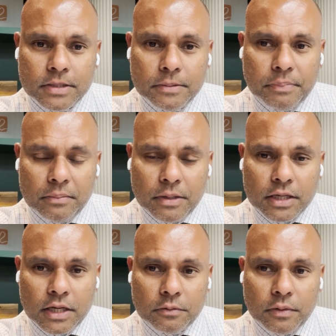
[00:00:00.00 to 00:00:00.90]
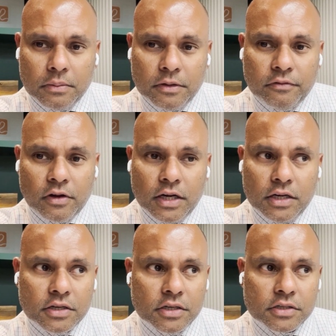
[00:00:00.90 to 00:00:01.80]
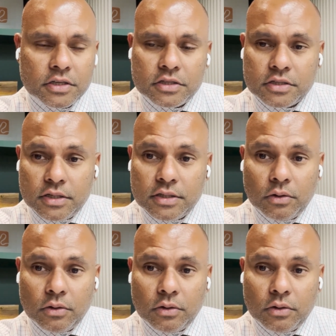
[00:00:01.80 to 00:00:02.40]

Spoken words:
payment gateway, if you're an international